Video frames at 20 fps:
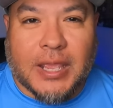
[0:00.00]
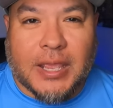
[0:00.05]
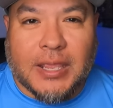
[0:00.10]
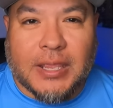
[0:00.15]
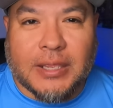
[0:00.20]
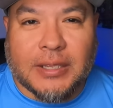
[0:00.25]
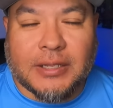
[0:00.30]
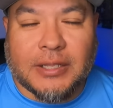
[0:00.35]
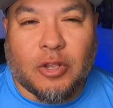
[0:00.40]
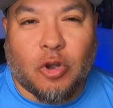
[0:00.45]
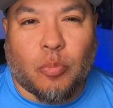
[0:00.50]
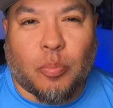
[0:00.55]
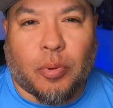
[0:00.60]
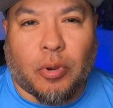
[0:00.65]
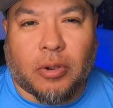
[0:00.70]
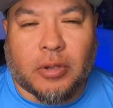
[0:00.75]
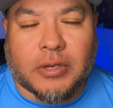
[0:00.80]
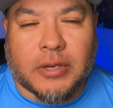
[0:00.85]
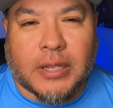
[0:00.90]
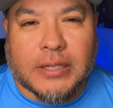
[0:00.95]
a little
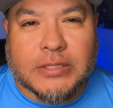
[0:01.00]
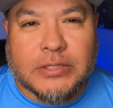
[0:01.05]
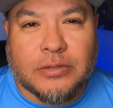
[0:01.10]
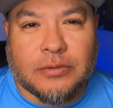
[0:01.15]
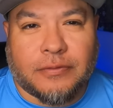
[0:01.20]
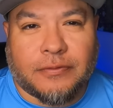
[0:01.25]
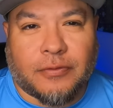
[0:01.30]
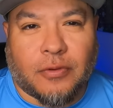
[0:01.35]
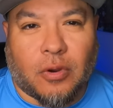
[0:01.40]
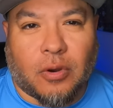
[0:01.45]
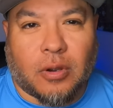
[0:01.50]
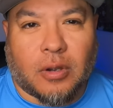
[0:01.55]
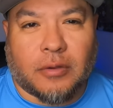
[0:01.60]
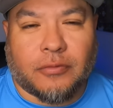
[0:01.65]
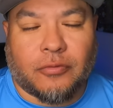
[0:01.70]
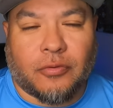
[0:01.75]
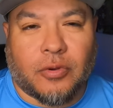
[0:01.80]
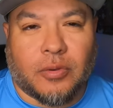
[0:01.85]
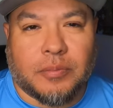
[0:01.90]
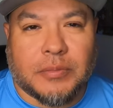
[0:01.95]
park not too far
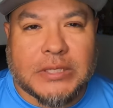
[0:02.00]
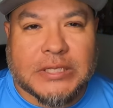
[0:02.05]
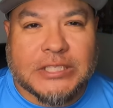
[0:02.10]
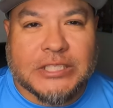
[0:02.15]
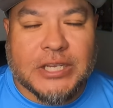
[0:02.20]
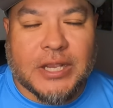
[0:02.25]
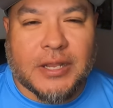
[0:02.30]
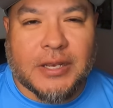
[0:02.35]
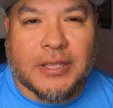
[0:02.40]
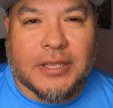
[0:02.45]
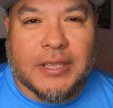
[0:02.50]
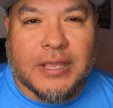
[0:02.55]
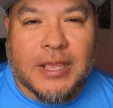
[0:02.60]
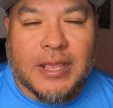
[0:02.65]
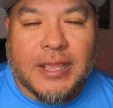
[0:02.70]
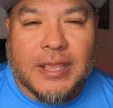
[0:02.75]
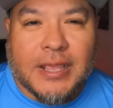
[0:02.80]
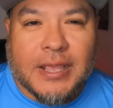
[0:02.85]
from the jetty.